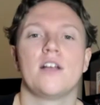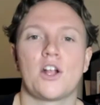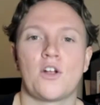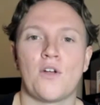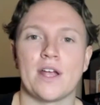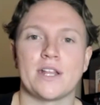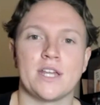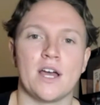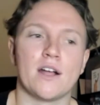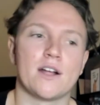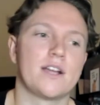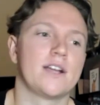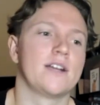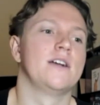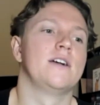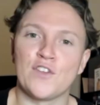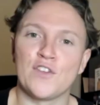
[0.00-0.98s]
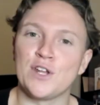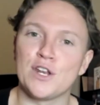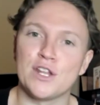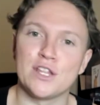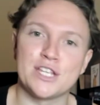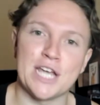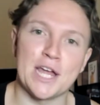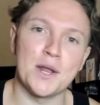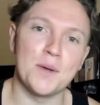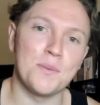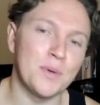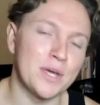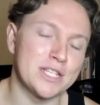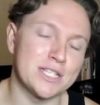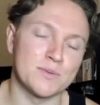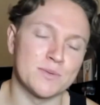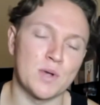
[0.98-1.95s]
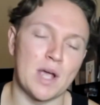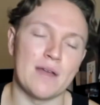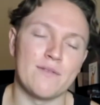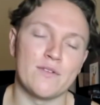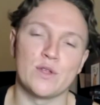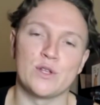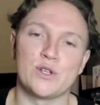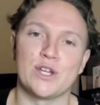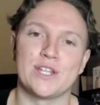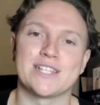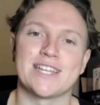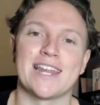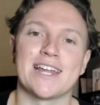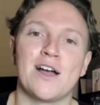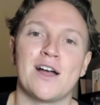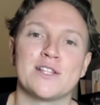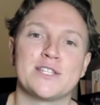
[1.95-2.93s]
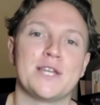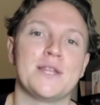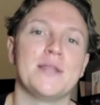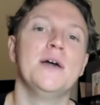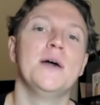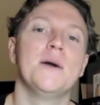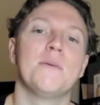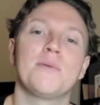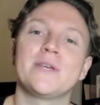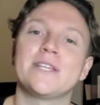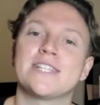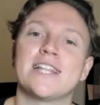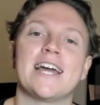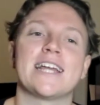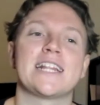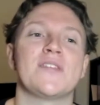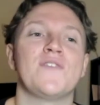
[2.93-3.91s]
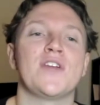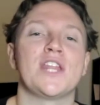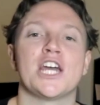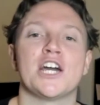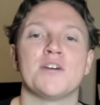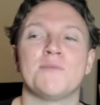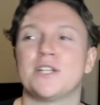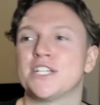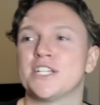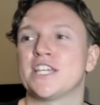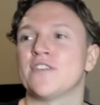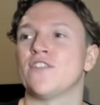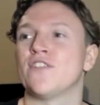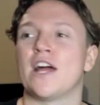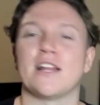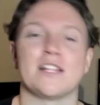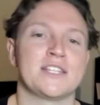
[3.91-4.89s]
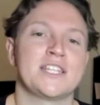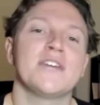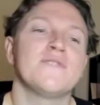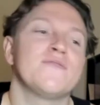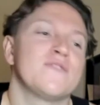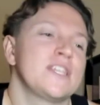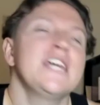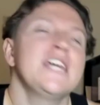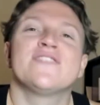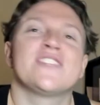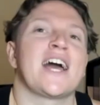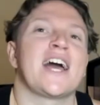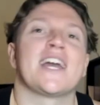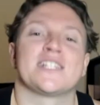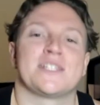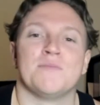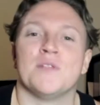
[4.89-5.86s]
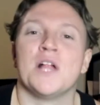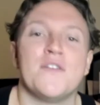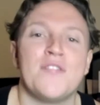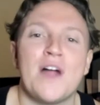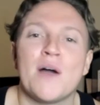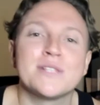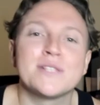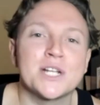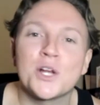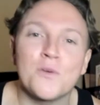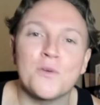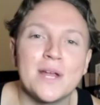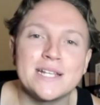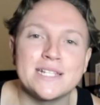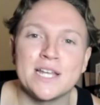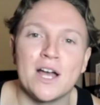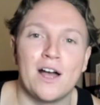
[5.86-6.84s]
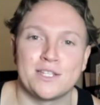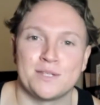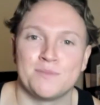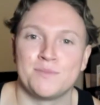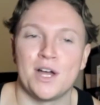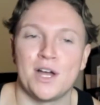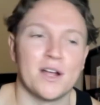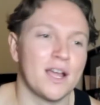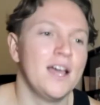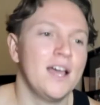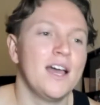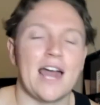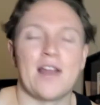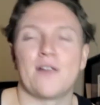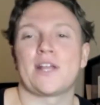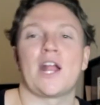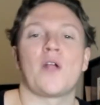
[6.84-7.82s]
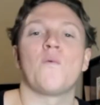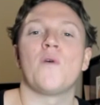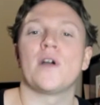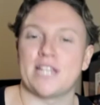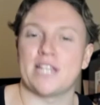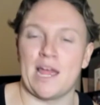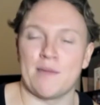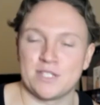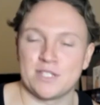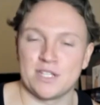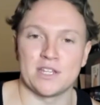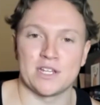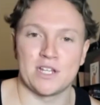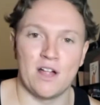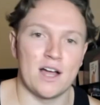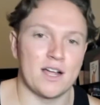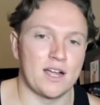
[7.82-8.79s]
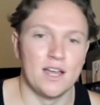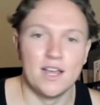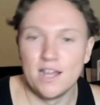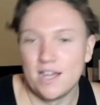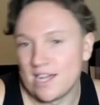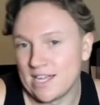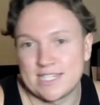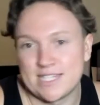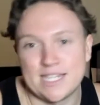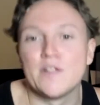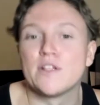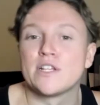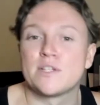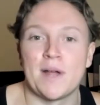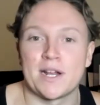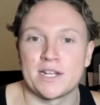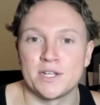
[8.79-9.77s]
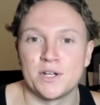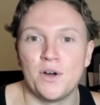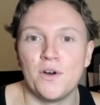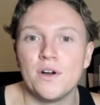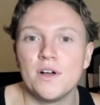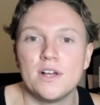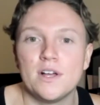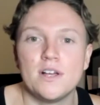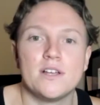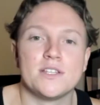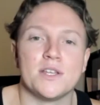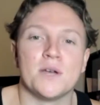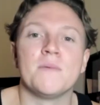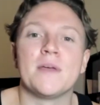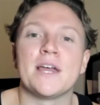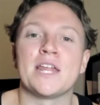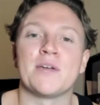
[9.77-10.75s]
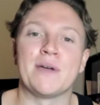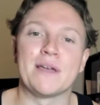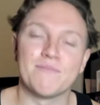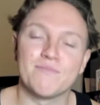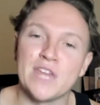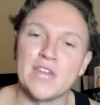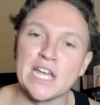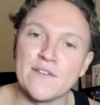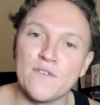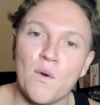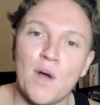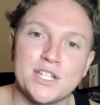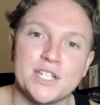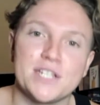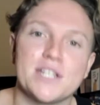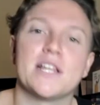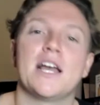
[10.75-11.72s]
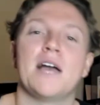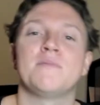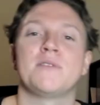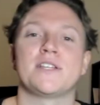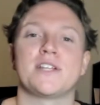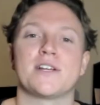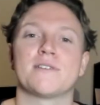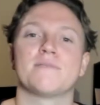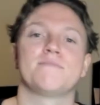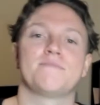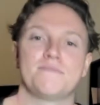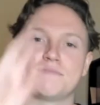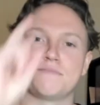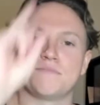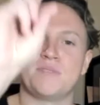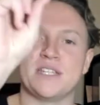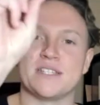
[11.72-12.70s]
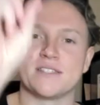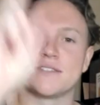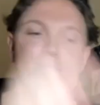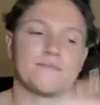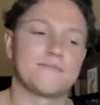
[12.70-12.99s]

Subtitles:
Great dunk. If you're new to the channel, please subscribe if you enjoy this kind of content. Please like the video, but just give Zion some love. That was a crazy awesome dunk. I don't care what time is on the clock. It's still a spectacle. So anyway, thank you for watching. I'm done here. Peace.